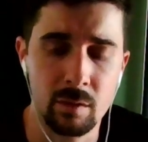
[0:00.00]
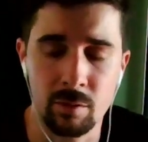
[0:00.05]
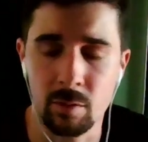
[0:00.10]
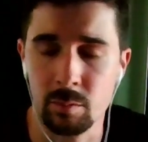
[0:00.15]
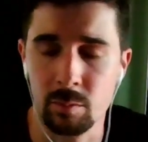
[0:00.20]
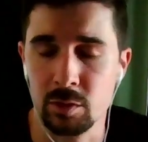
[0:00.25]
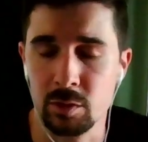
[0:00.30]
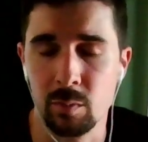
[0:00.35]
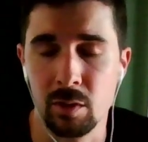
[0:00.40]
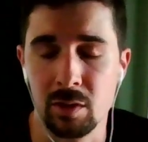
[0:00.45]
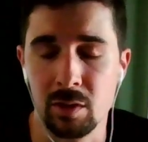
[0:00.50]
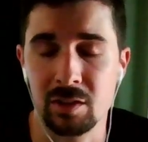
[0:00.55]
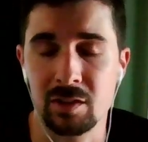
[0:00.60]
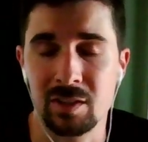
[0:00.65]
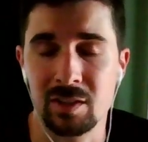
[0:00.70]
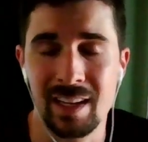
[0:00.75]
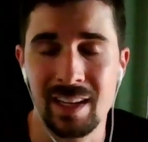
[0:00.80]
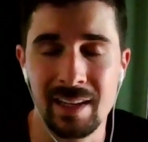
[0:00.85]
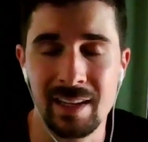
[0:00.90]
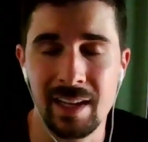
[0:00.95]
farmers
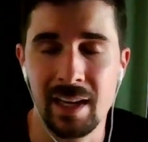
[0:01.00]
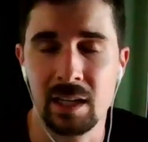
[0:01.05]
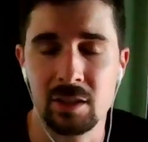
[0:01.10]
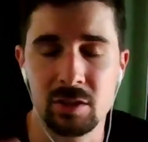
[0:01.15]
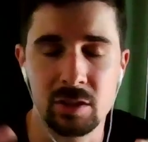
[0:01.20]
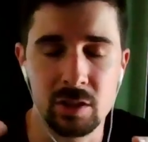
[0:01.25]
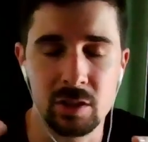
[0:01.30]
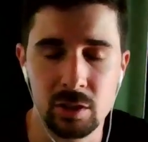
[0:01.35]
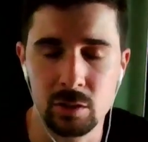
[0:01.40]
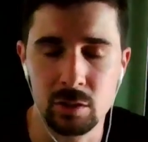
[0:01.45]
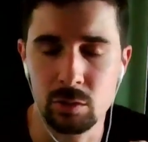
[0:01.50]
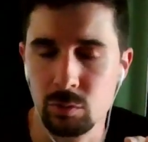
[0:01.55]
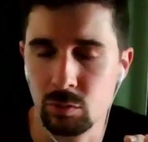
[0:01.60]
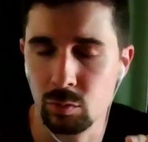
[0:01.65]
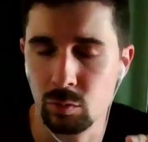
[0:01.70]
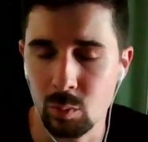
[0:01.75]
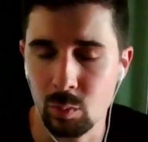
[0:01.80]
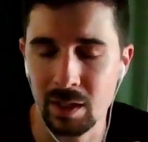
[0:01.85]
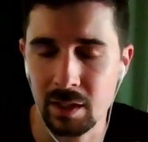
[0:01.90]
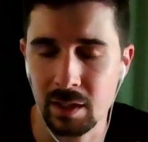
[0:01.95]
markets can actually
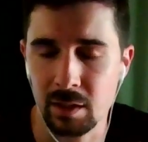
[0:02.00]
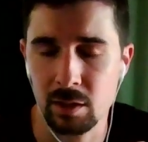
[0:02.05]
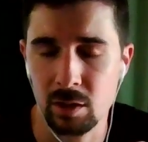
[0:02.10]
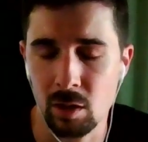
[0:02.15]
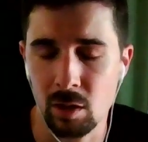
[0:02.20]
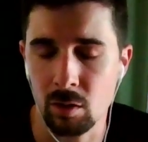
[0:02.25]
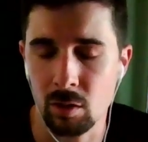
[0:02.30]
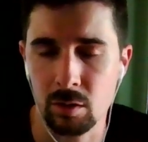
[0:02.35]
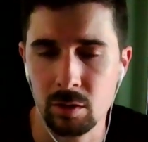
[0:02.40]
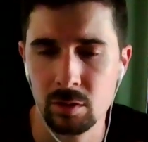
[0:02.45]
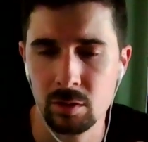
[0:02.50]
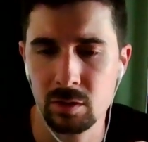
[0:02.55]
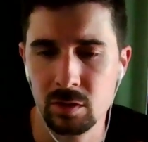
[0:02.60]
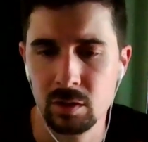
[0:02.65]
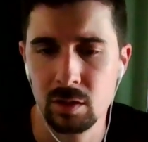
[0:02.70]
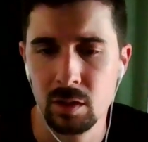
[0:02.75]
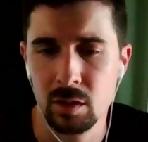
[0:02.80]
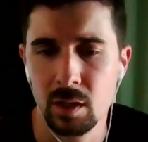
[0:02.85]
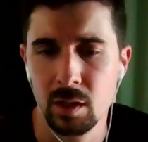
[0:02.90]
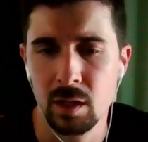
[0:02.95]
use WIC
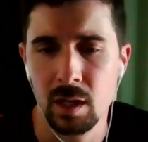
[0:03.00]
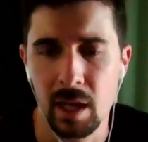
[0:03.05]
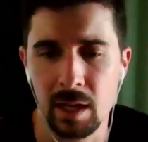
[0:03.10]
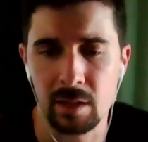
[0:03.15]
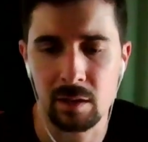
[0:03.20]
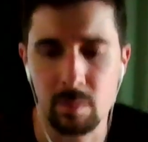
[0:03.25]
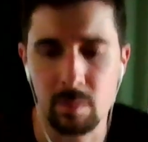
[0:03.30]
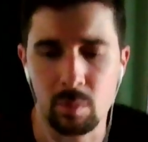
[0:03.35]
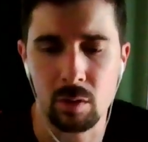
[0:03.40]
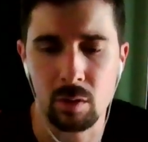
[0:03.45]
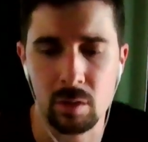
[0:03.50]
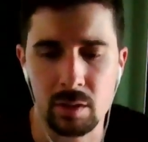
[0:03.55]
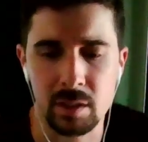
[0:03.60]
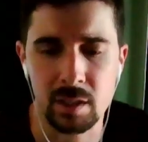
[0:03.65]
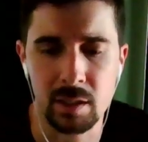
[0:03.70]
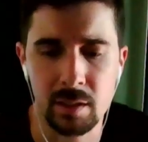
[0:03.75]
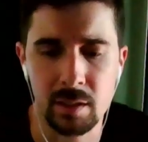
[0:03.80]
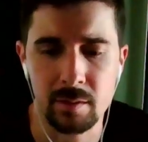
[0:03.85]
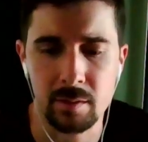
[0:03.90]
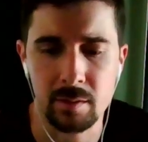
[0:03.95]
cards at the
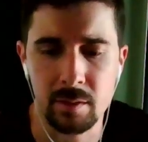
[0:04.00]
market.